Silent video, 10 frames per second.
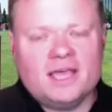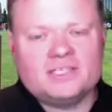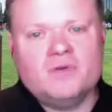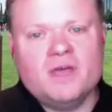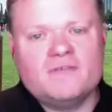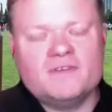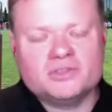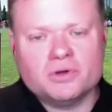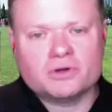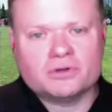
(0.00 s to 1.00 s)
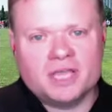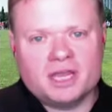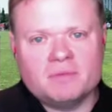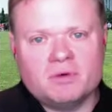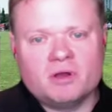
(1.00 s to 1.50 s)
you have historical
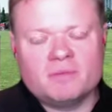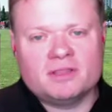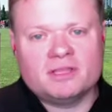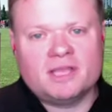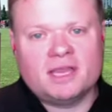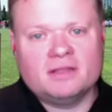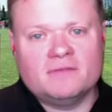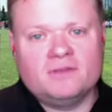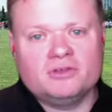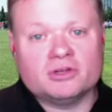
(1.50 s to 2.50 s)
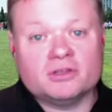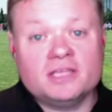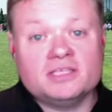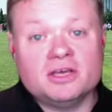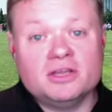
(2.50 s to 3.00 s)
data, but what about the data in the future?
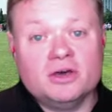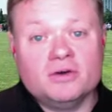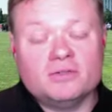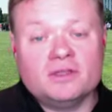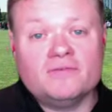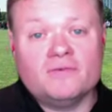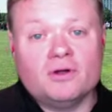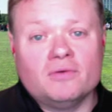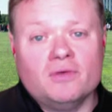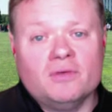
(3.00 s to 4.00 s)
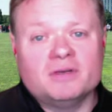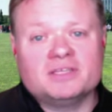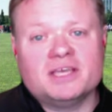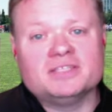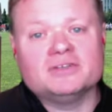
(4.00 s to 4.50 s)
That's an unknown. Therefore, we must
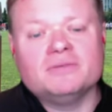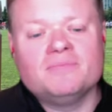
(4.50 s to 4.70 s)
cancel.